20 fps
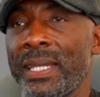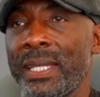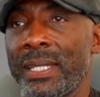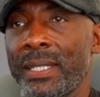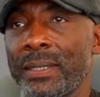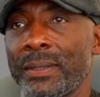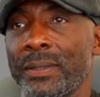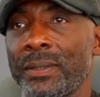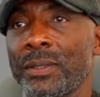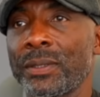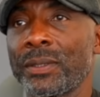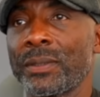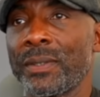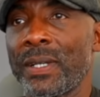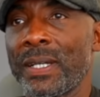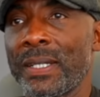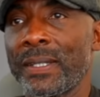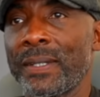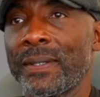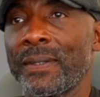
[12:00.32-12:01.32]
Nick. Good
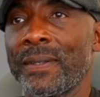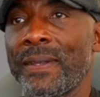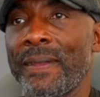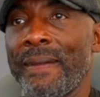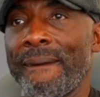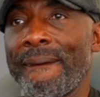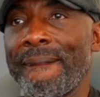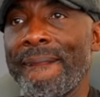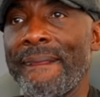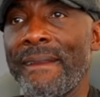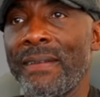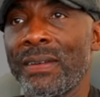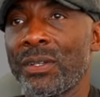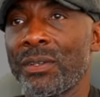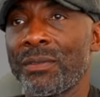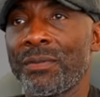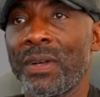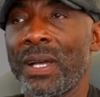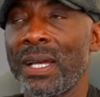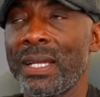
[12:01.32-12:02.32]
fight. Good, Nick. Yeah,
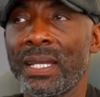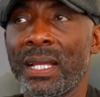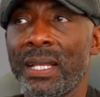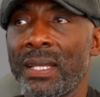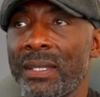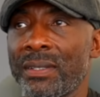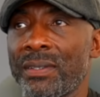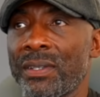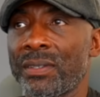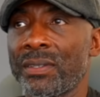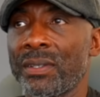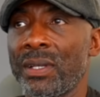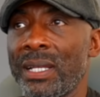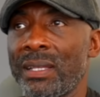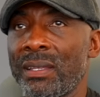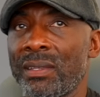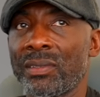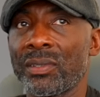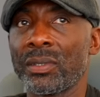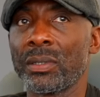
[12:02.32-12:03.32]
good fight. Yeah, I just saw,
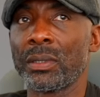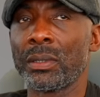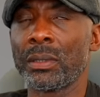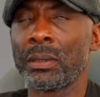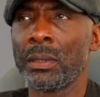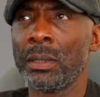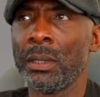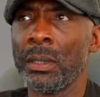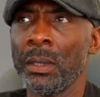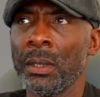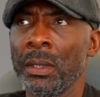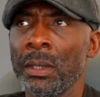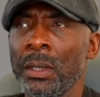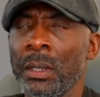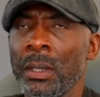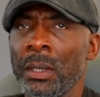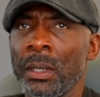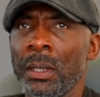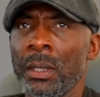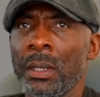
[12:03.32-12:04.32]
and I saw
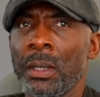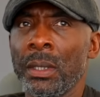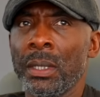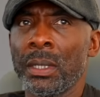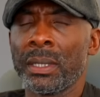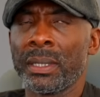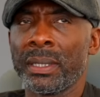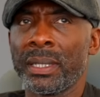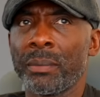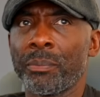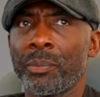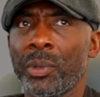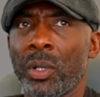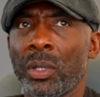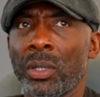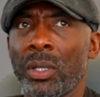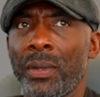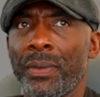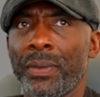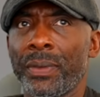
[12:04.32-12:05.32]
Nick
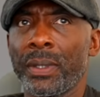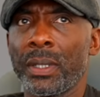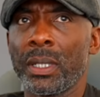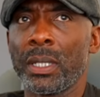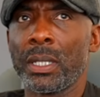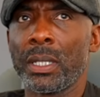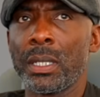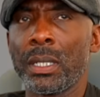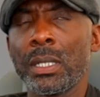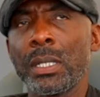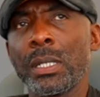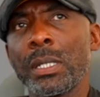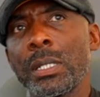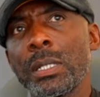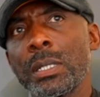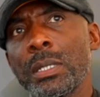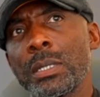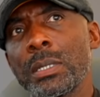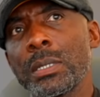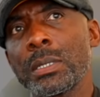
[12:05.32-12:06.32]
Ball on the...
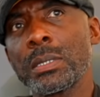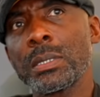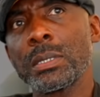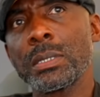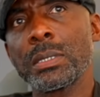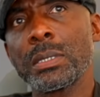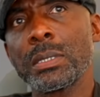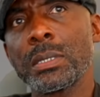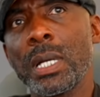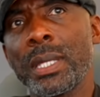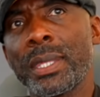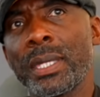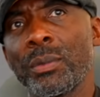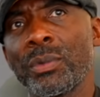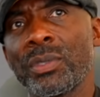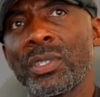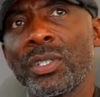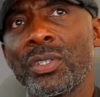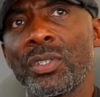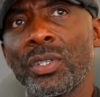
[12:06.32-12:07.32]
I think it
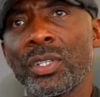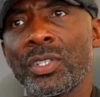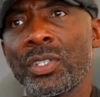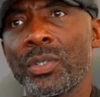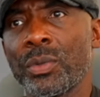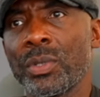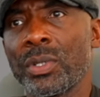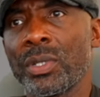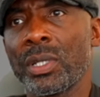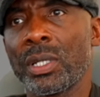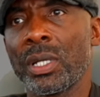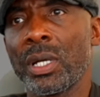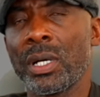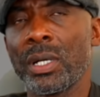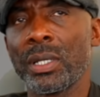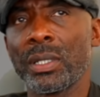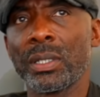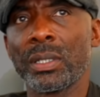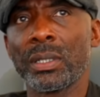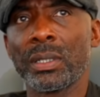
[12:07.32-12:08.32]
was the Joshua
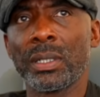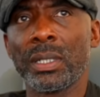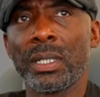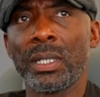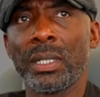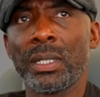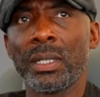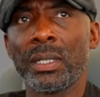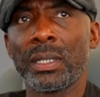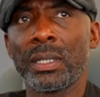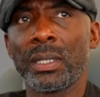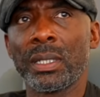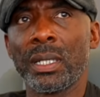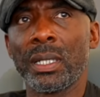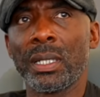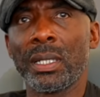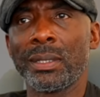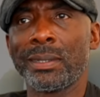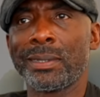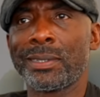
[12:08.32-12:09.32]
undercard. I'm looking um, at him in the
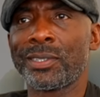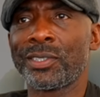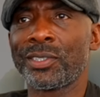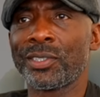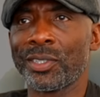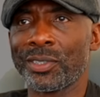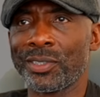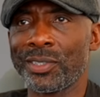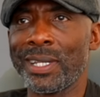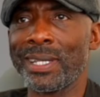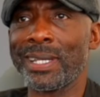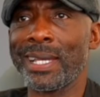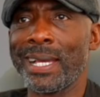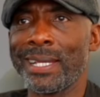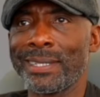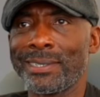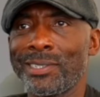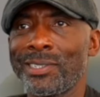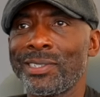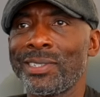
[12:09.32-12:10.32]
W B C. Such a
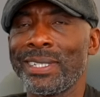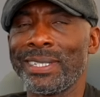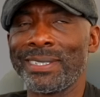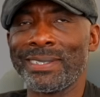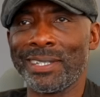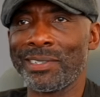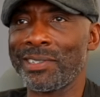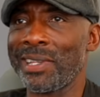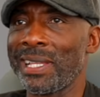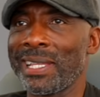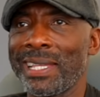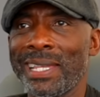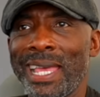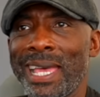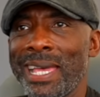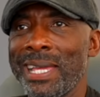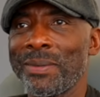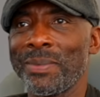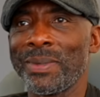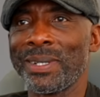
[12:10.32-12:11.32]
nice... He's a Jetland
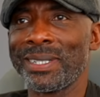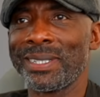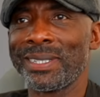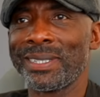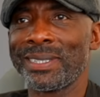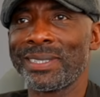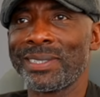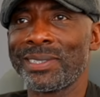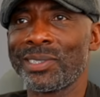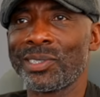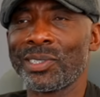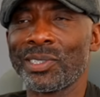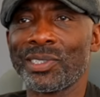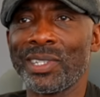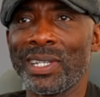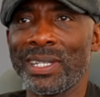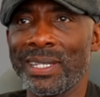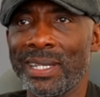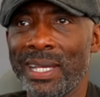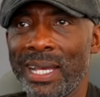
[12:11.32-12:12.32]
Hyde, man. Such
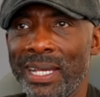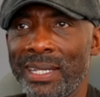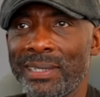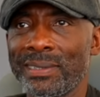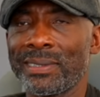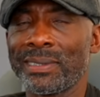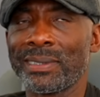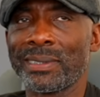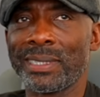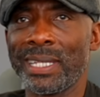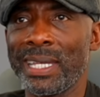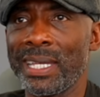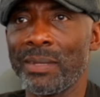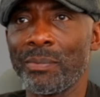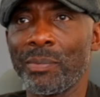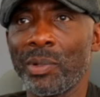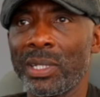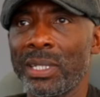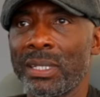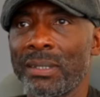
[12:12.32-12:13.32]
a nice kid,
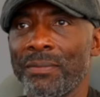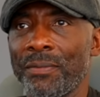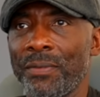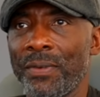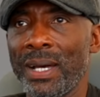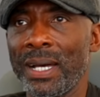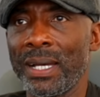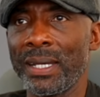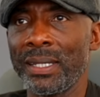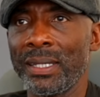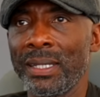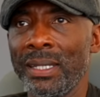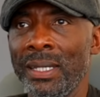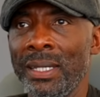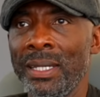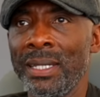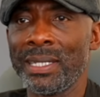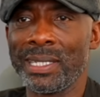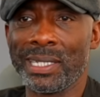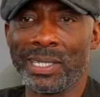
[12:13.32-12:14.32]
but you can fight.
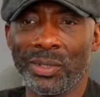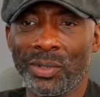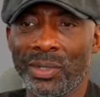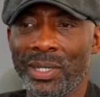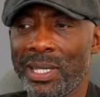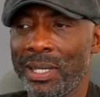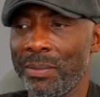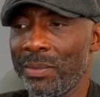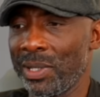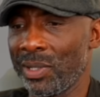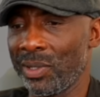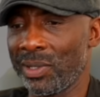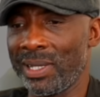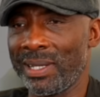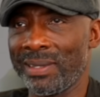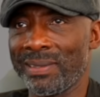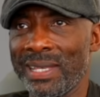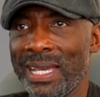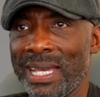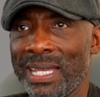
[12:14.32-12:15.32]
You look at him, you look at
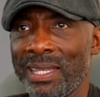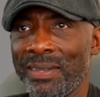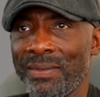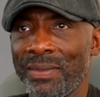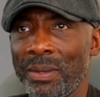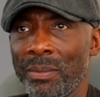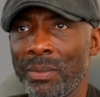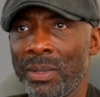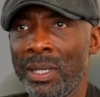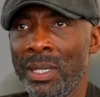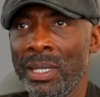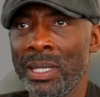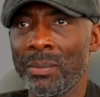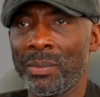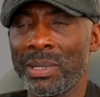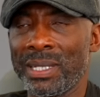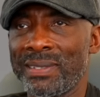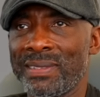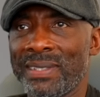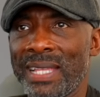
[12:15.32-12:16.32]
the sides of him,
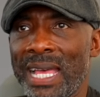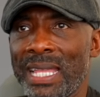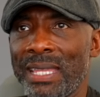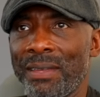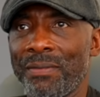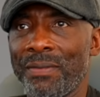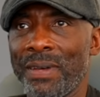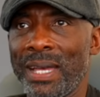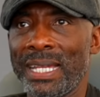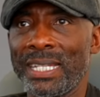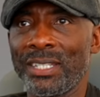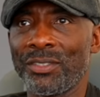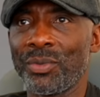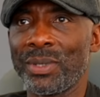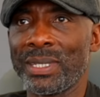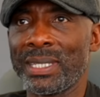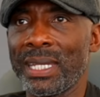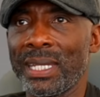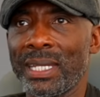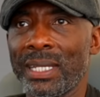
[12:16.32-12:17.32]
but his style of fight is
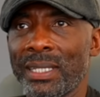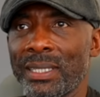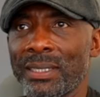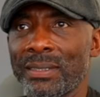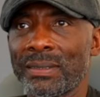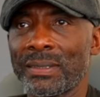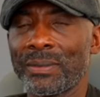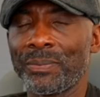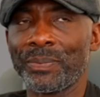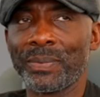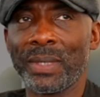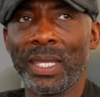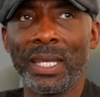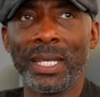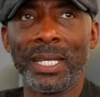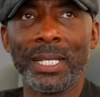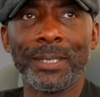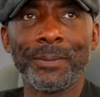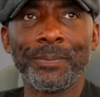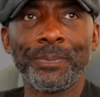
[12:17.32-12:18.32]
ridiculous.
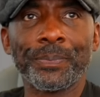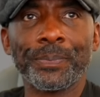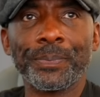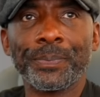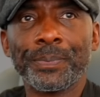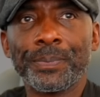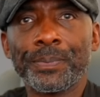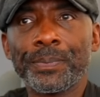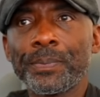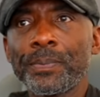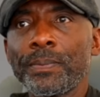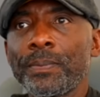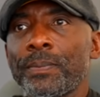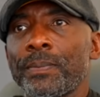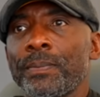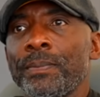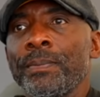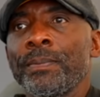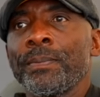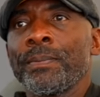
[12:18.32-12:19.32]
Um, He's such a friendly
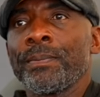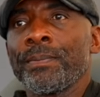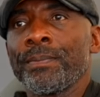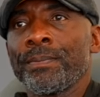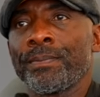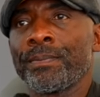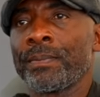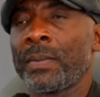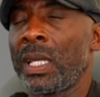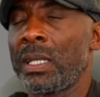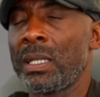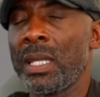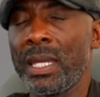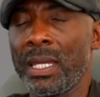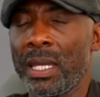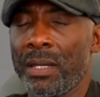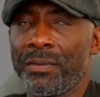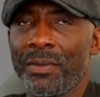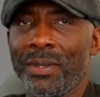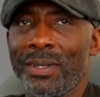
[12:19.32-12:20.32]
scouser as well. Yeah,
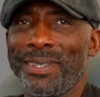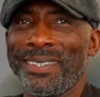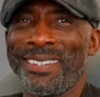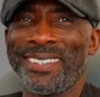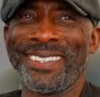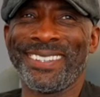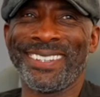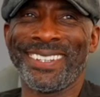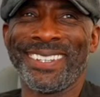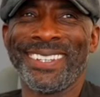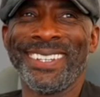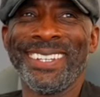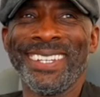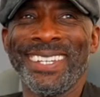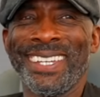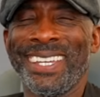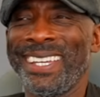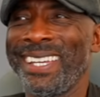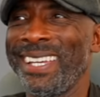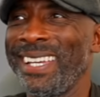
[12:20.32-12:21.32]
yeah.
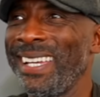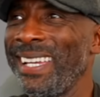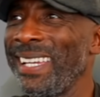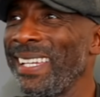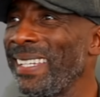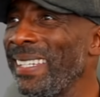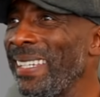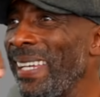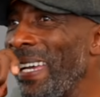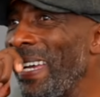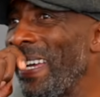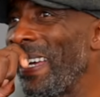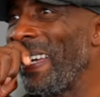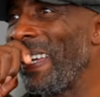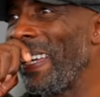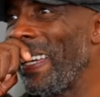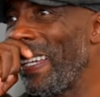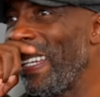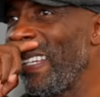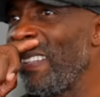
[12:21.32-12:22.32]
uh, yeah.
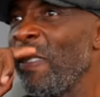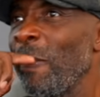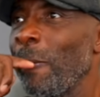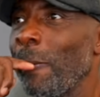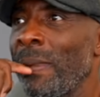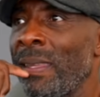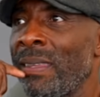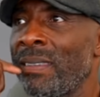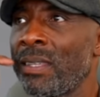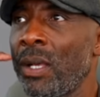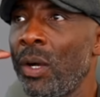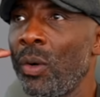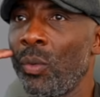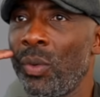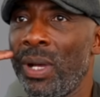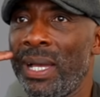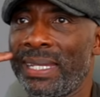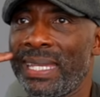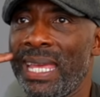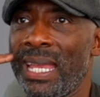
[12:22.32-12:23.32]
Uh, so,
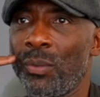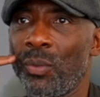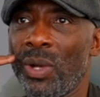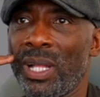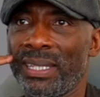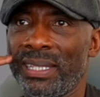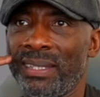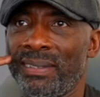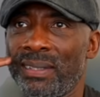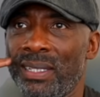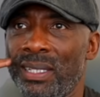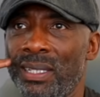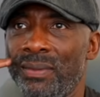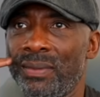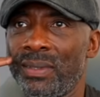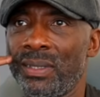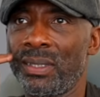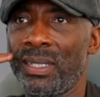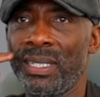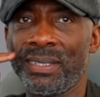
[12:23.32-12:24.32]
again,
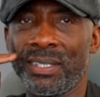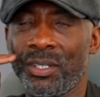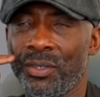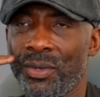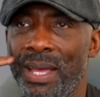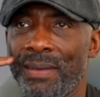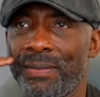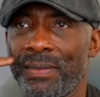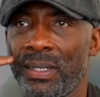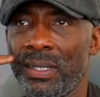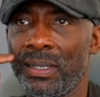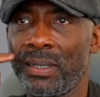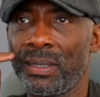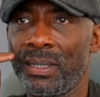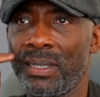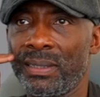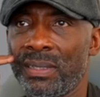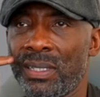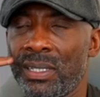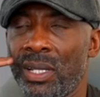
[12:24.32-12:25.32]
well-deserved. He's a grafter.
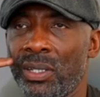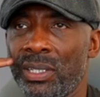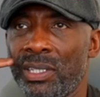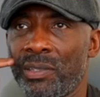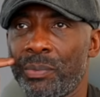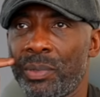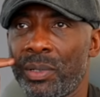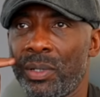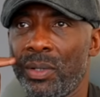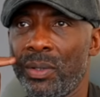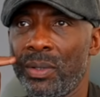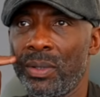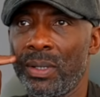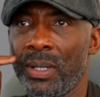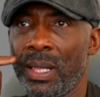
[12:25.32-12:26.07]
He's an honest pro.